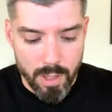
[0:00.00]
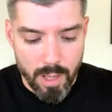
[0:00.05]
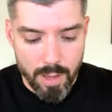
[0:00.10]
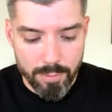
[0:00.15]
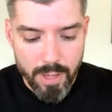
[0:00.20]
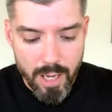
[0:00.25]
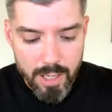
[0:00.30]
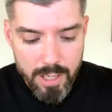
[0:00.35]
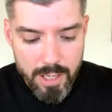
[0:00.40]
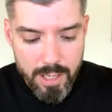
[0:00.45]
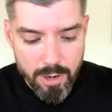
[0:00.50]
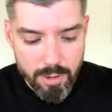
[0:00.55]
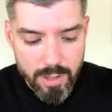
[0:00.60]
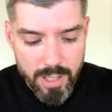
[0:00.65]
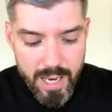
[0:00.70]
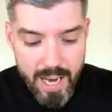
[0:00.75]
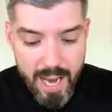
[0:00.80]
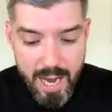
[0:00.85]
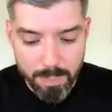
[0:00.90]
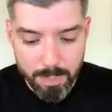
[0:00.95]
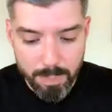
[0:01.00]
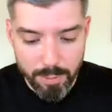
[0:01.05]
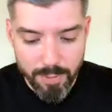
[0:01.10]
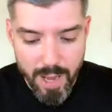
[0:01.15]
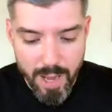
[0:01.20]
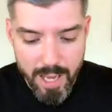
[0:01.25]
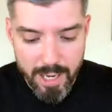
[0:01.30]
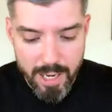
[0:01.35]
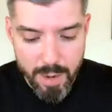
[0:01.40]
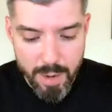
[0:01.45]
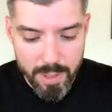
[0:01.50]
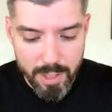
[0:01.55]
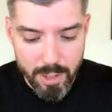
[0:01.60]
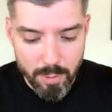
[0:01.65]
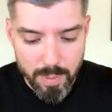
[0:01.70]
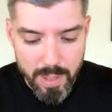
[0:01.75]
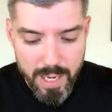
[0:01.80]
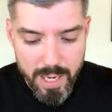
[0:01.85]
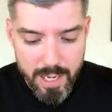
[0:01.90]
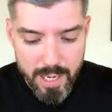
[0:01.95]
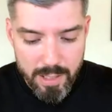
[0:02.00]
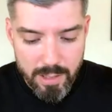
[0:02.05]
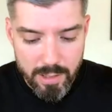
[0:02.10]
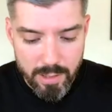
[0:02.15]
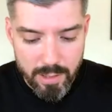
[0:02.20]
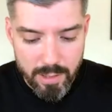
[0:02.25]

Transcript: I've got it here in the Amplified, and I'm going to read it.